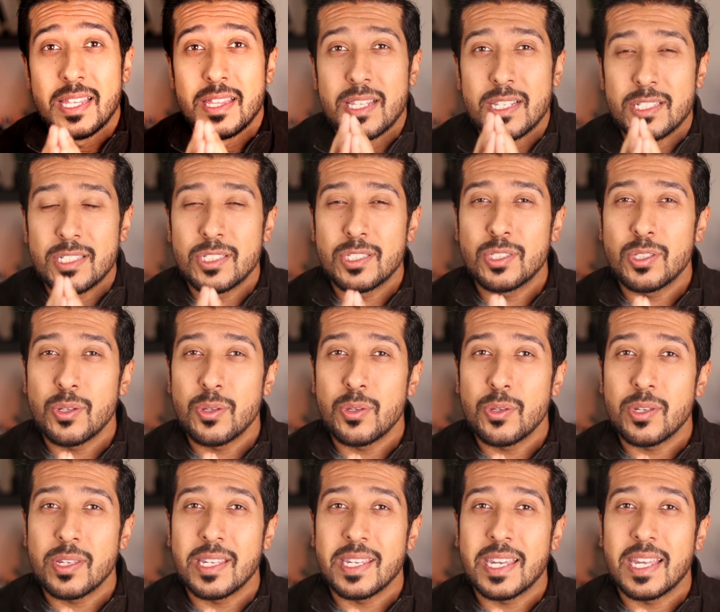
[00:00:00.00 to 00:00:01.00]
This is so
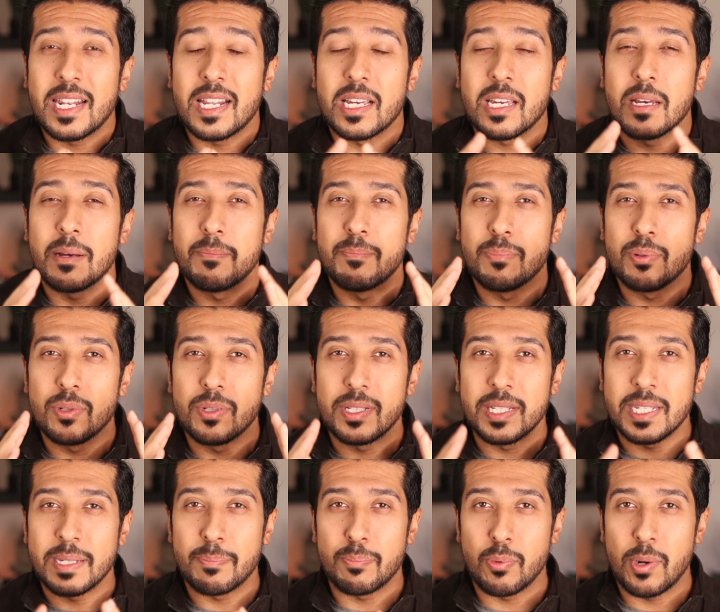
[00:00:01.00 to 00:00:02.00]
you can get a
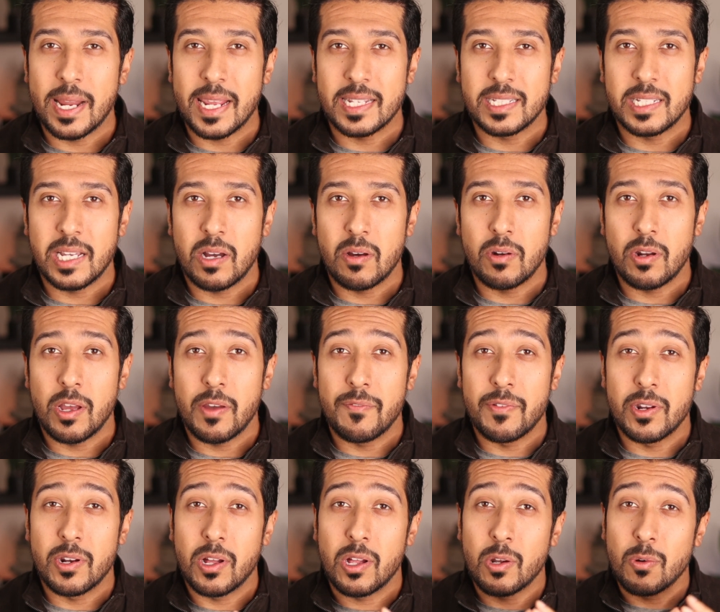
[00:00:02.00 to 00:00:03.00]
complete breakdown
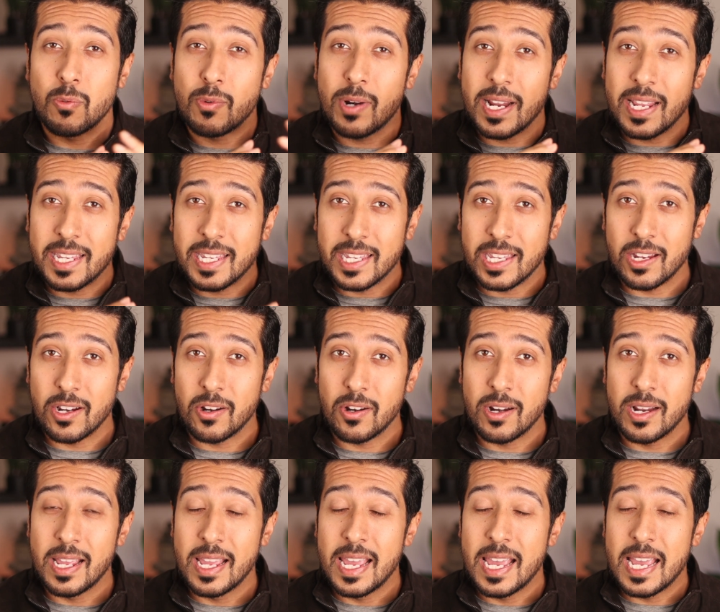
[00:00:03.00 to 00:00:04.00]
of it all right right
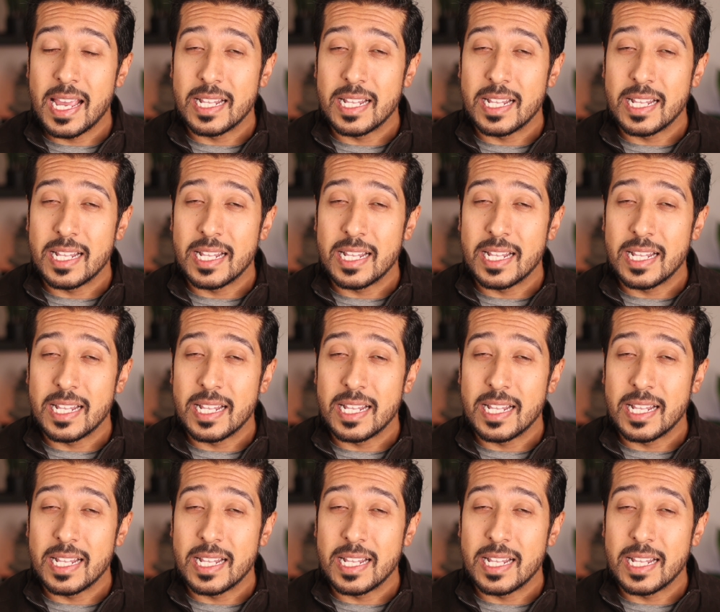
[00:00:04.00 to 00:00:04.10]
here